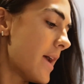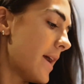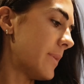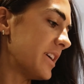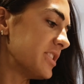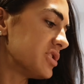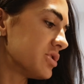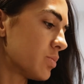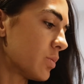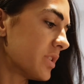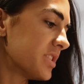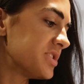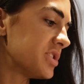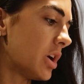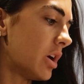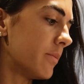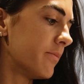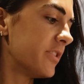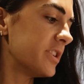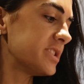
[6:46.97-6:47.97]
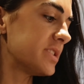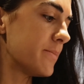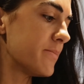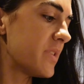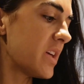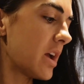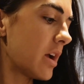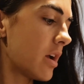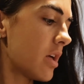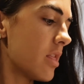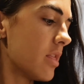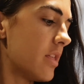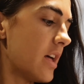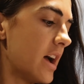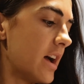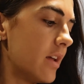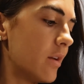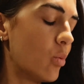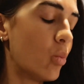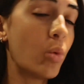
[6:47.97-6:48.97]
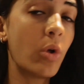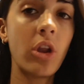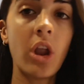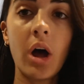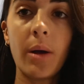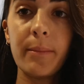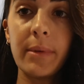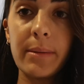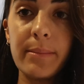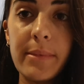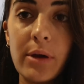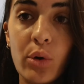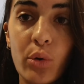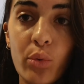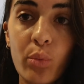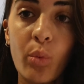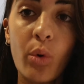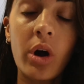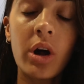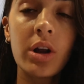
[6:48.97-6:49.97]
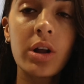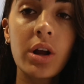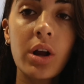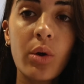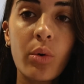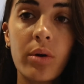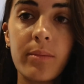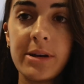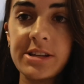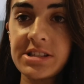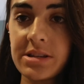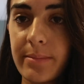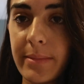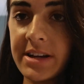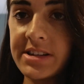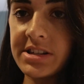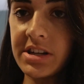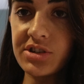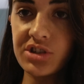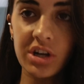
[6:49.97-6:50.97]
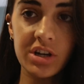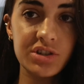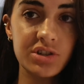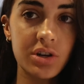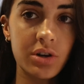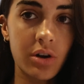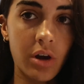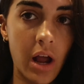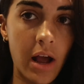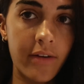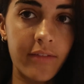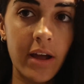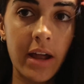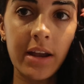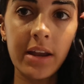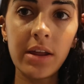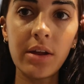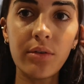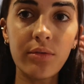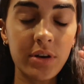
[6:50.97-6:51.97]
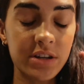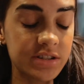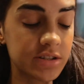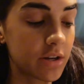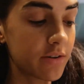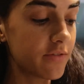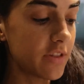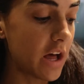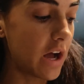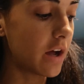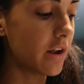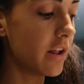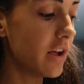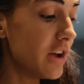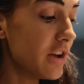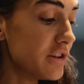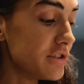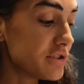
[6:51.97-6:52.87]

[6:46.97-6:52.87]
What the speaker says: I just wanted to offer something that will not make me hold water or mess up my digestion or have any risk of that.